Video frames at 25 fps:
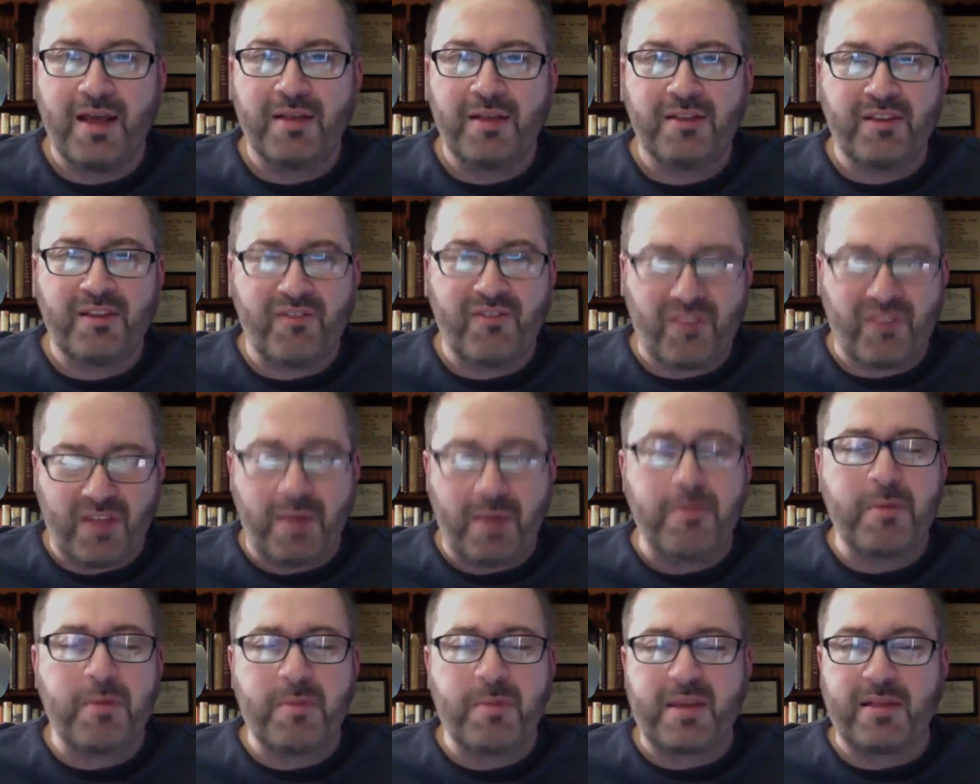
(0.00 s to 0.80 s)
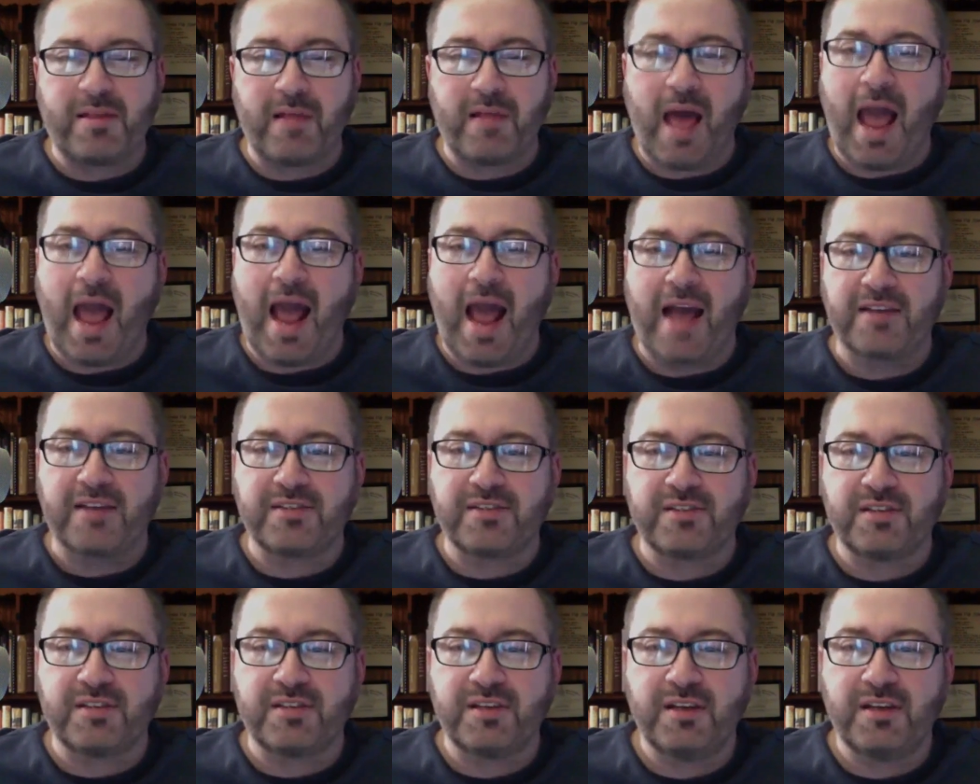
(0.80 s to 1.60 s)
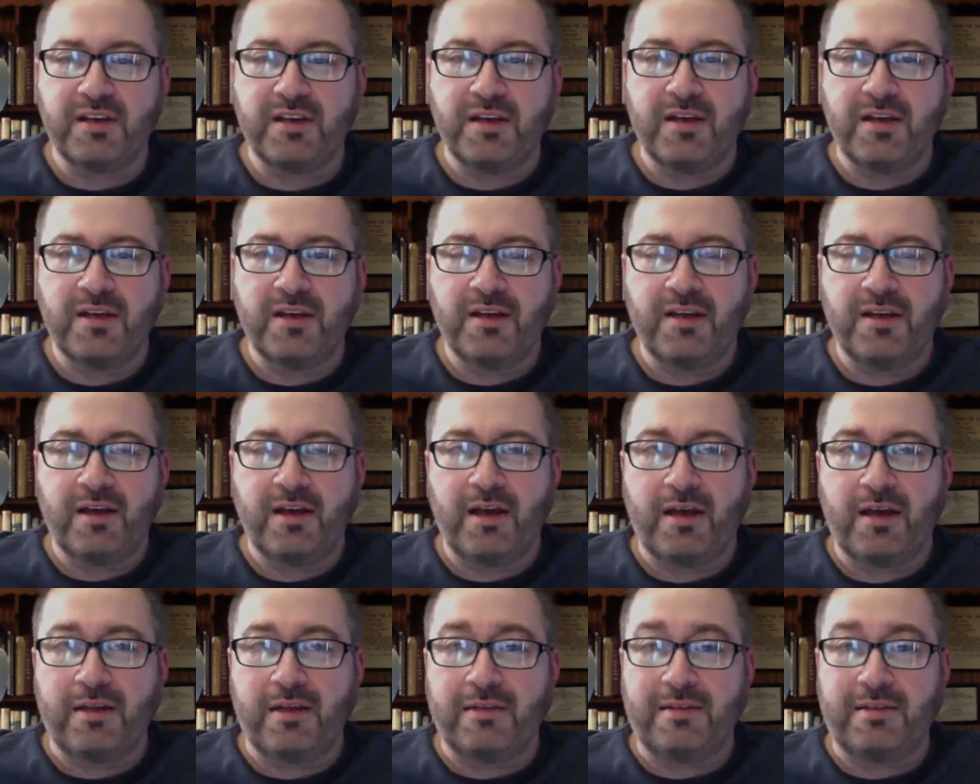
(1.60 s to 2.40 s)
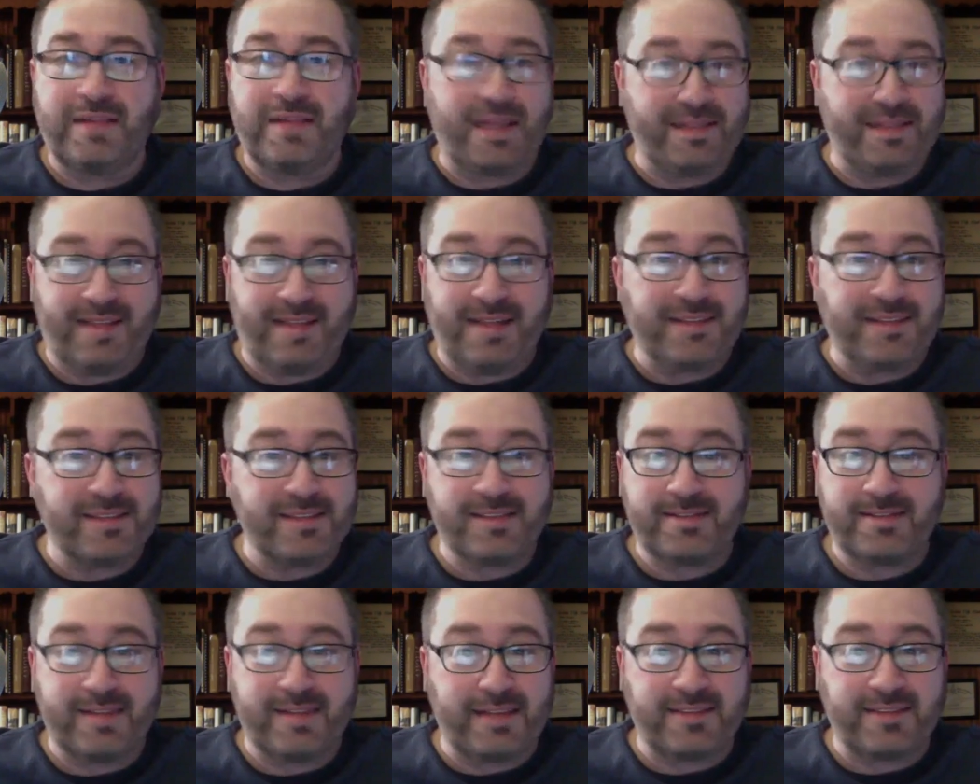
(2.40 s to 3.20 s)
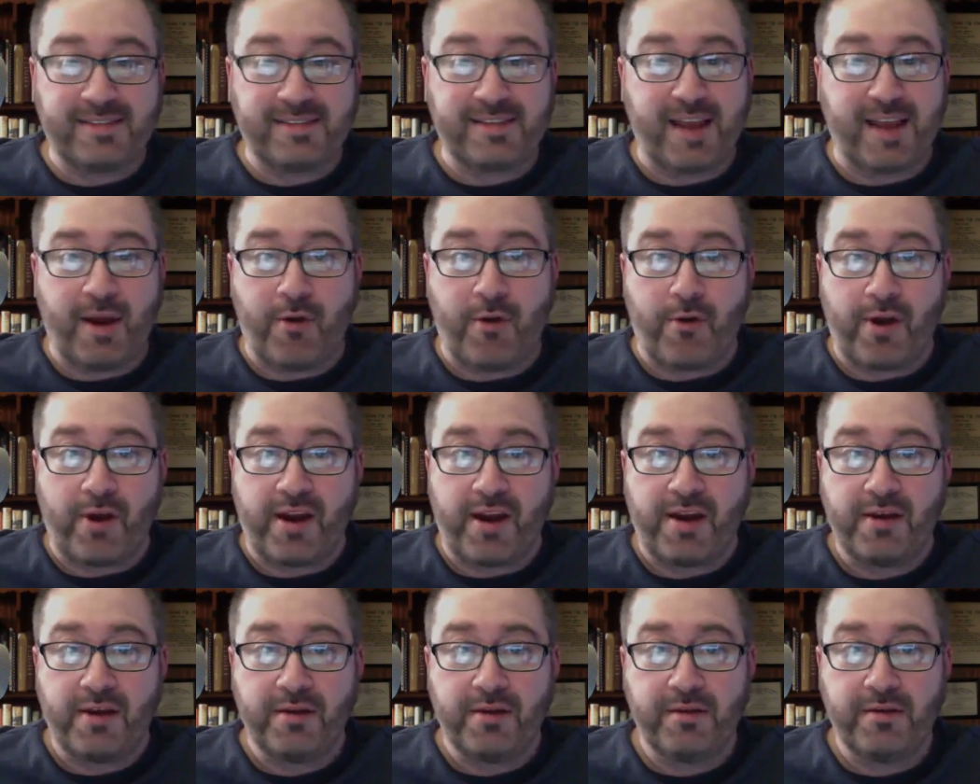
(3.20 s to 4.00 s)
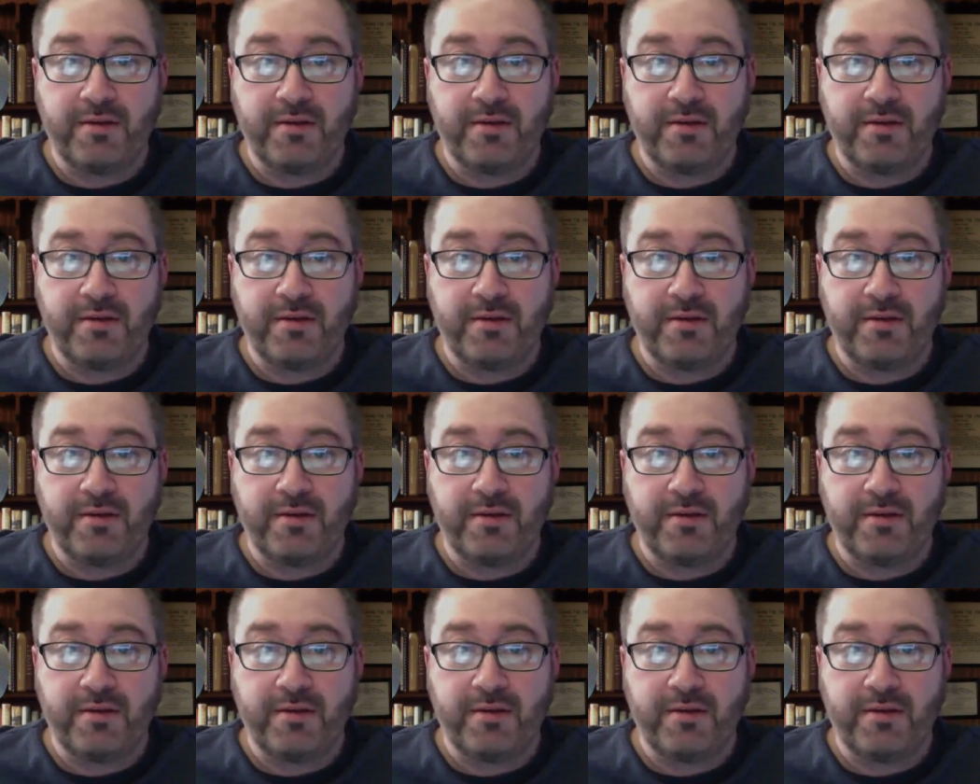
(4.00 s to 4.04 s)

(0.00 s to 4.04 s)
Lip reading: For them to be last, that's scary.